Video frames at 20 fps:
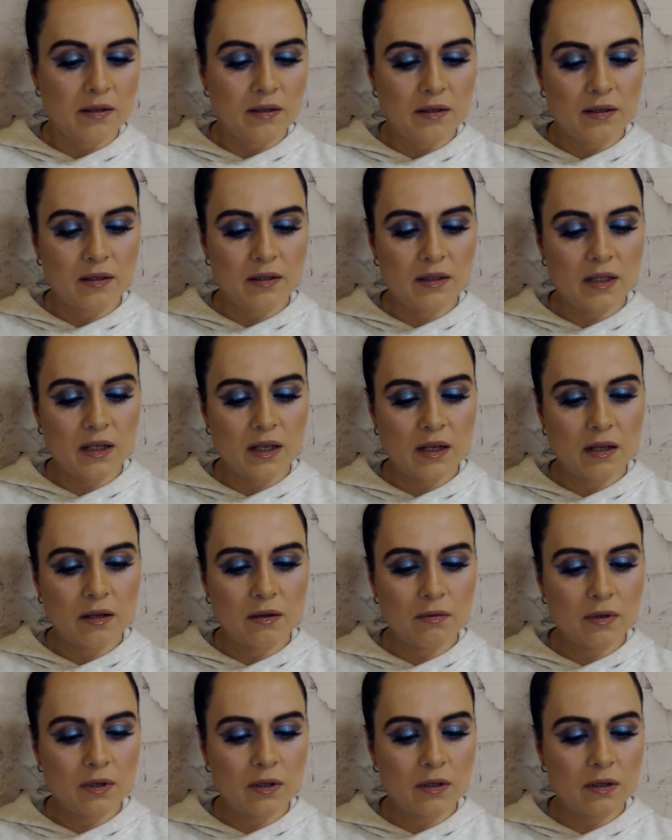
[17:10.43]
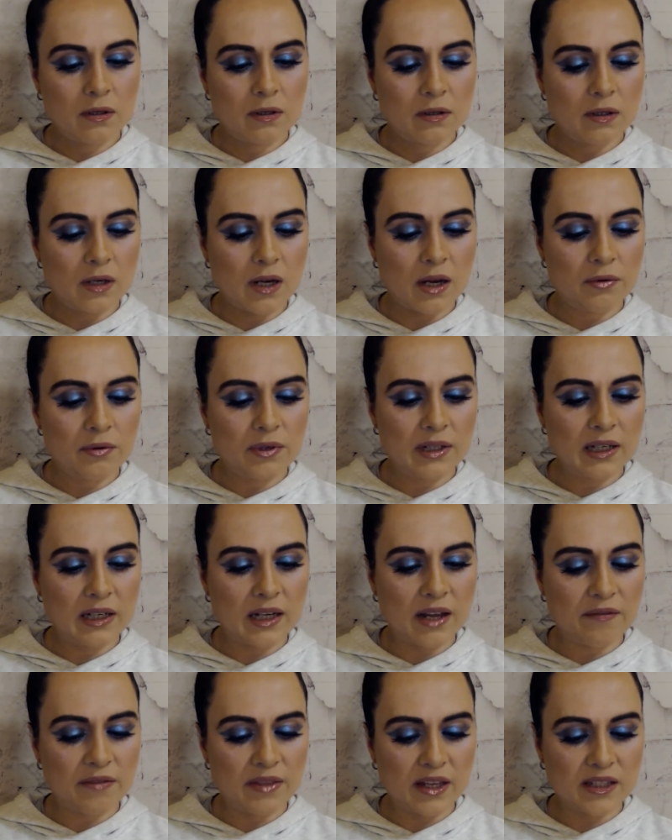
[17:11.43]
There's that one. I really
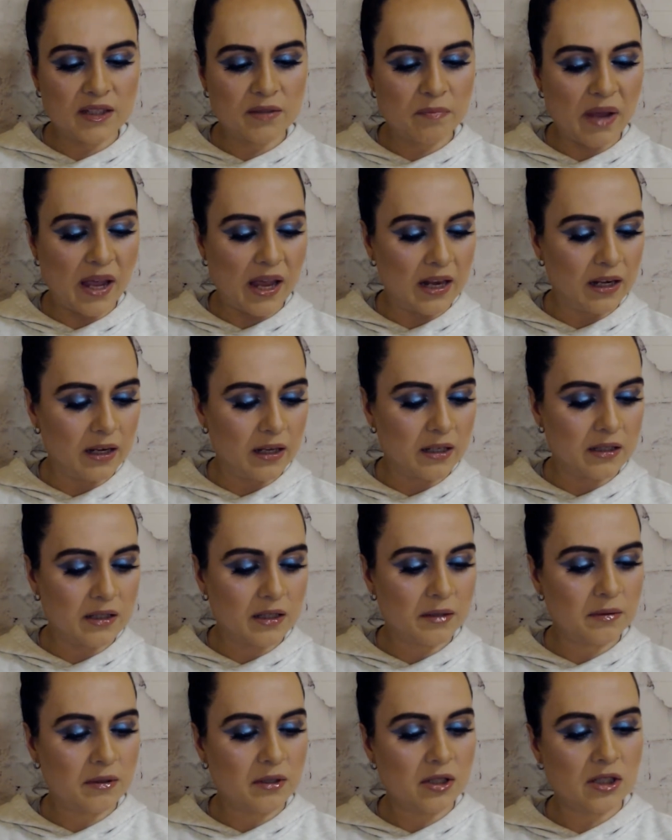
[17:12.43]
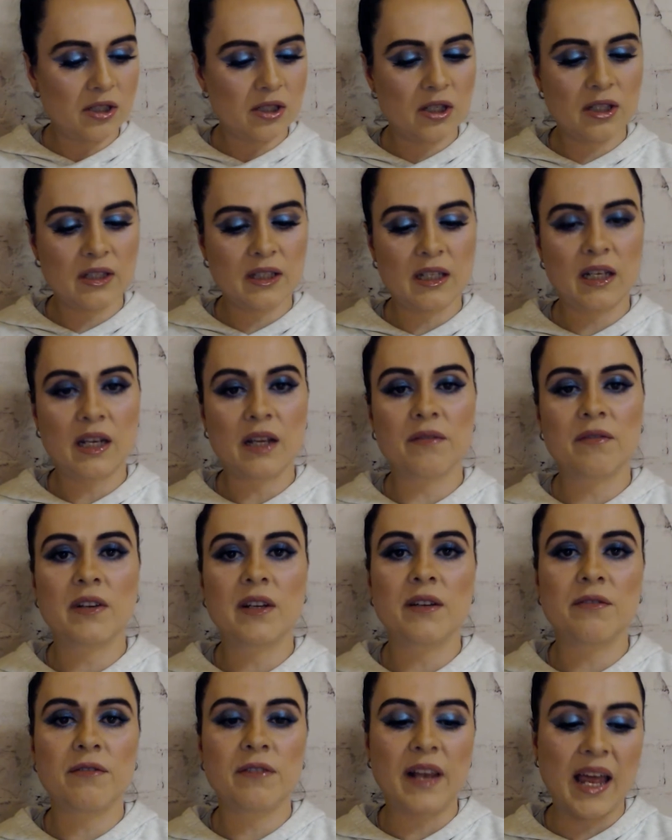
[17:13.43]
love these palettes because it's got the
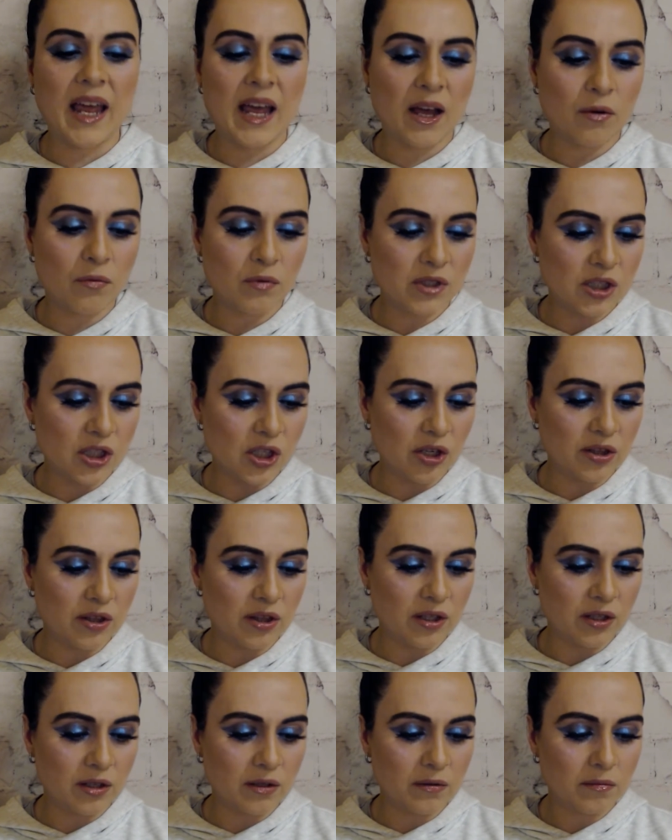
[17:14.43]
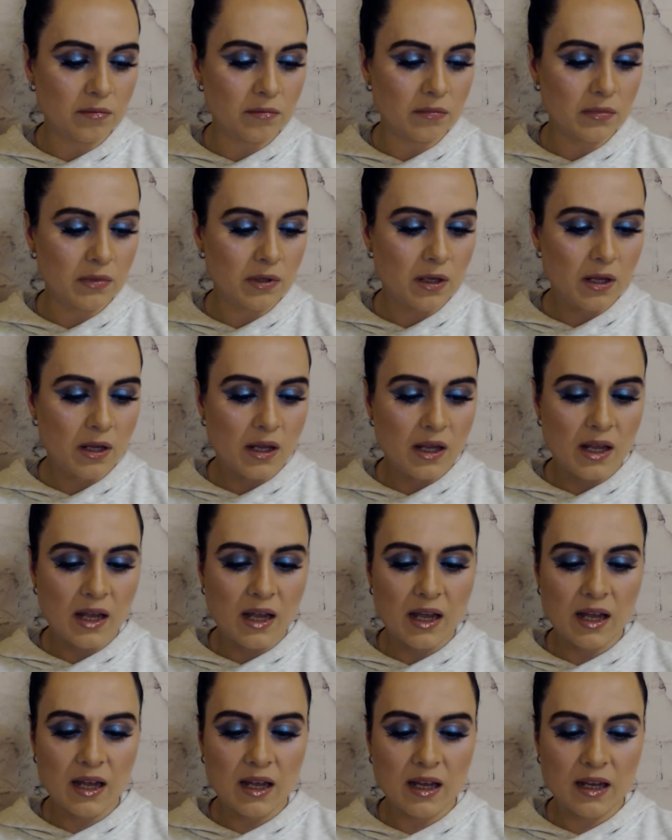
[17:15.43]
lovely flowers on them,
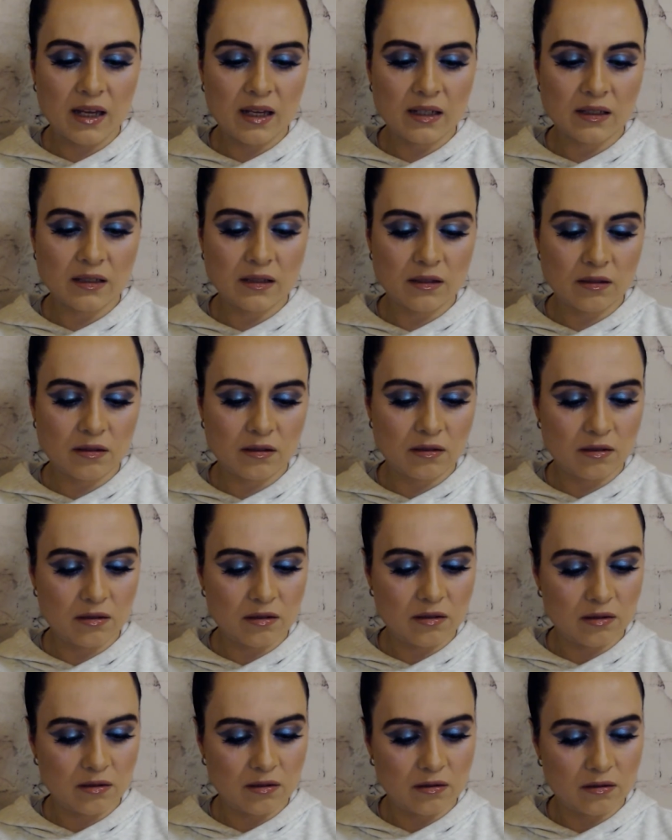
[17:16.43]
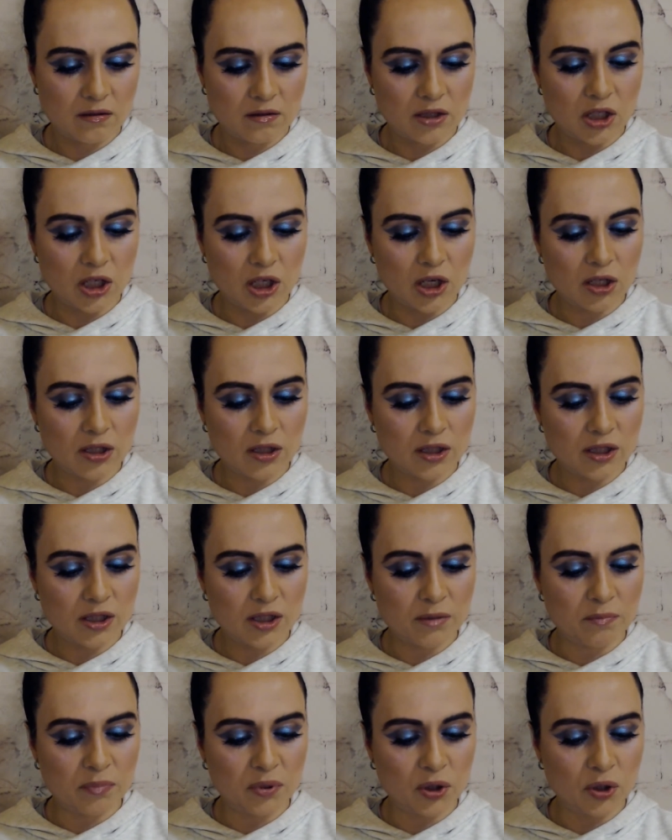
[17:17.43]
and
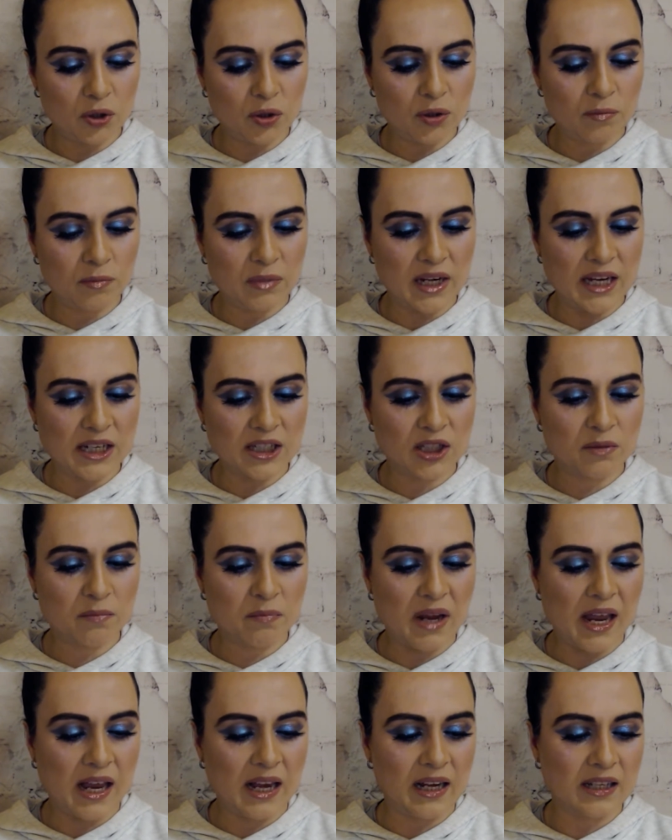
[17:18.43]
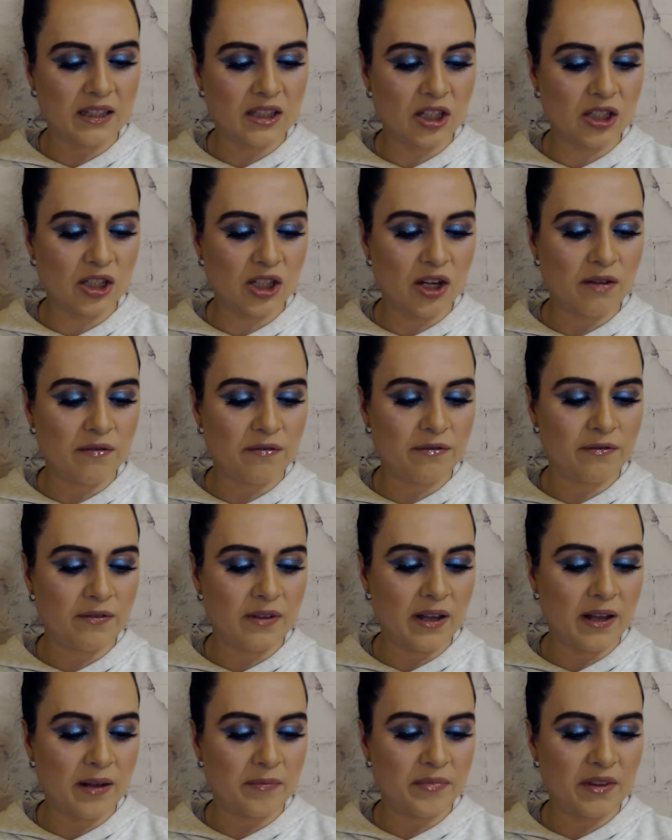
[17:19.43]
Yolonda's Bloom Lush palette. So it's got
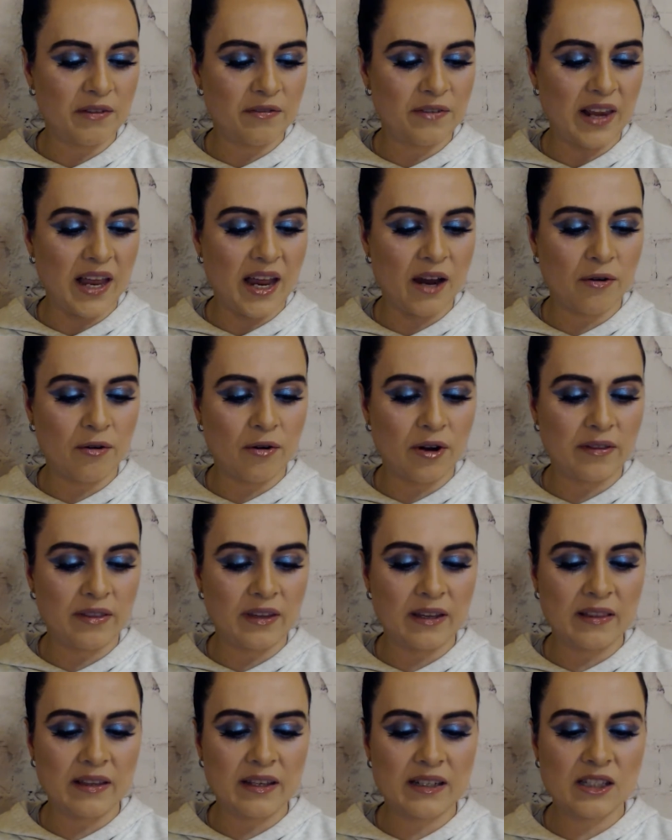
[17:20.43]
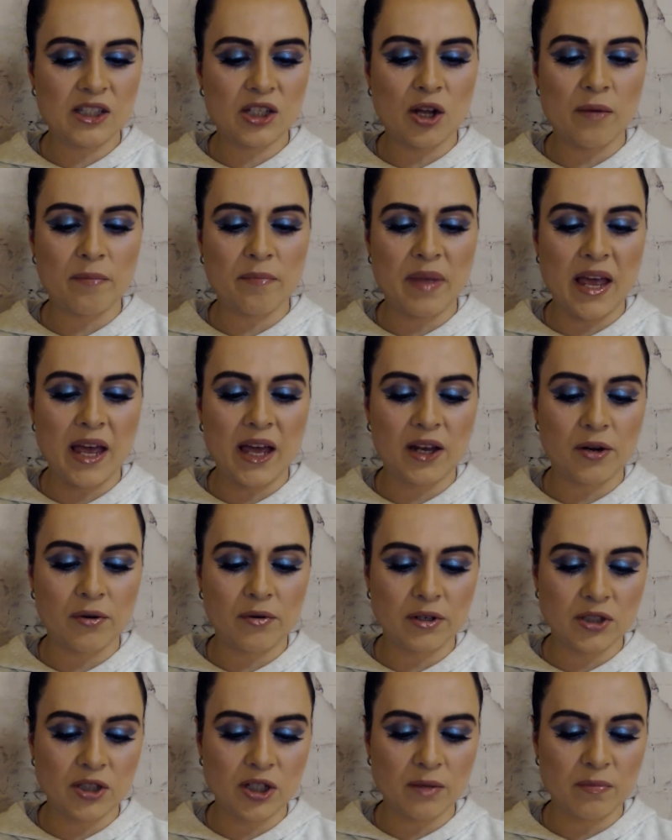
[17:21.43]
the flower on there, and then it's got powder
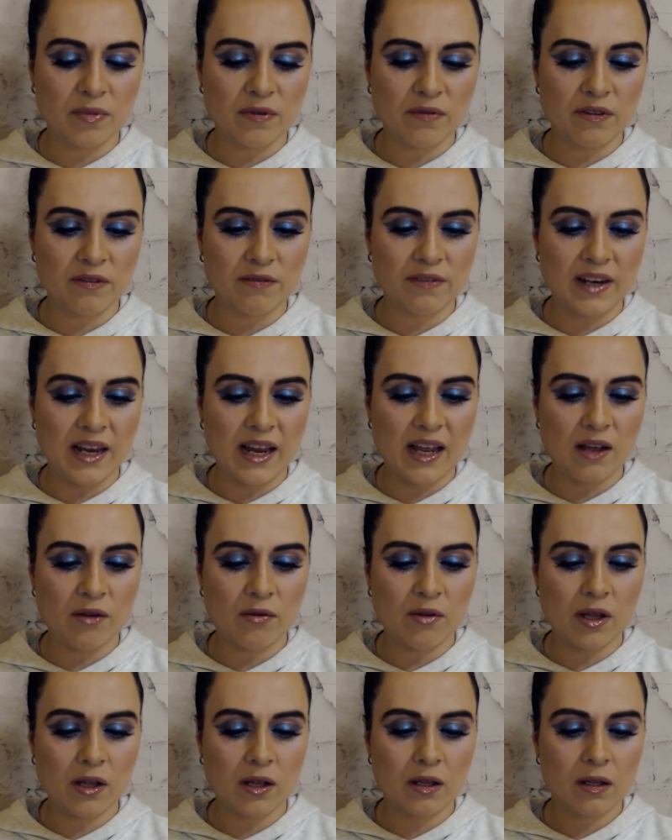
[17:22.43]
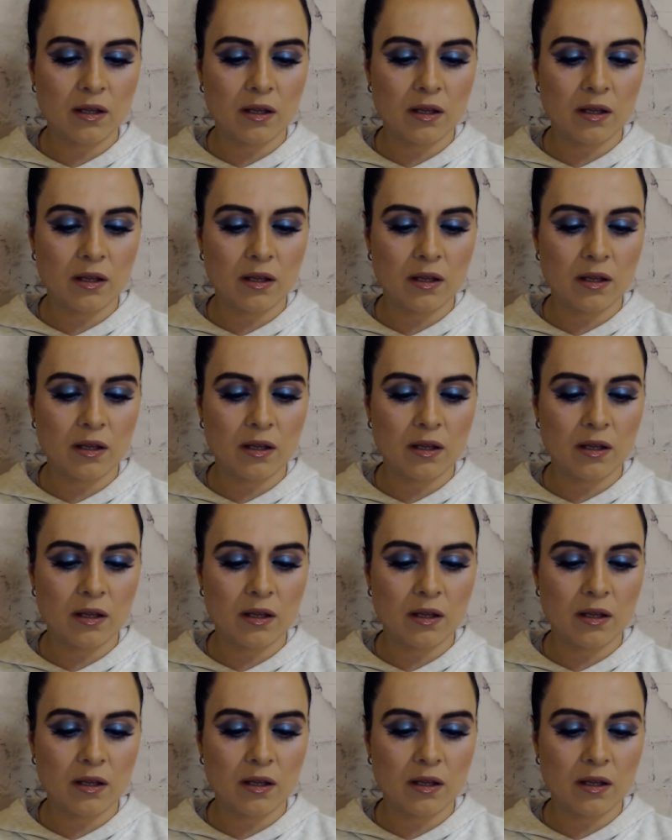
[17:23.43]
on top of the flower.